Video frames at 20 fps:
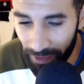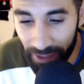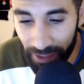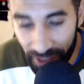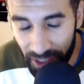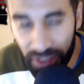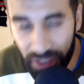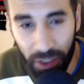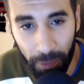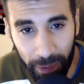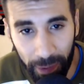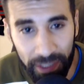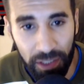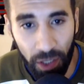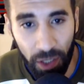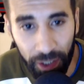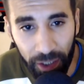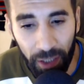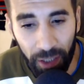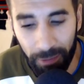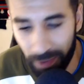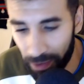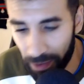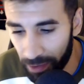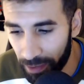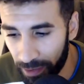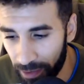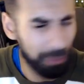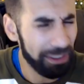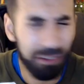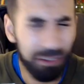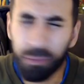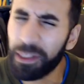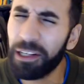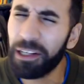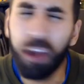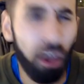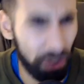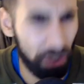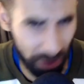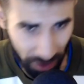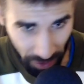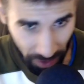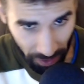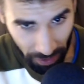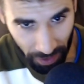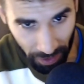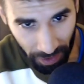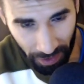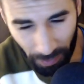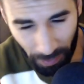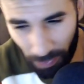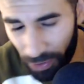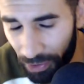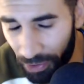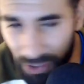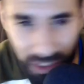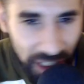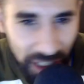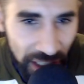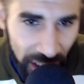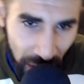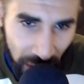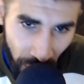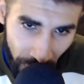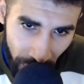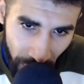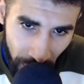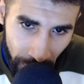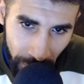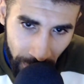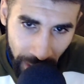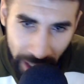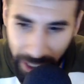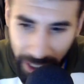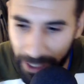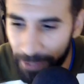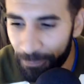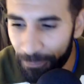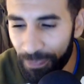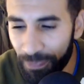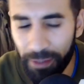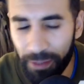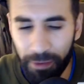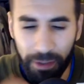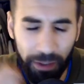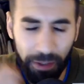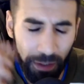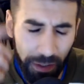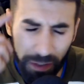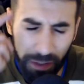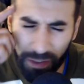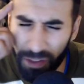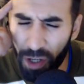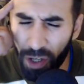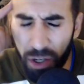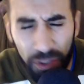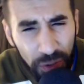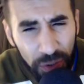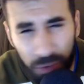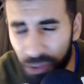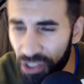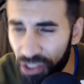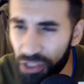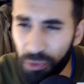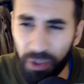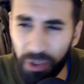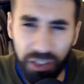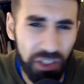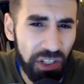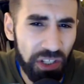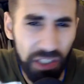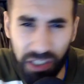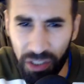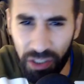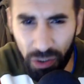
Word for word: Is this our best lineup? I'm a little bit lost when I see this lineup. The Ozil situation is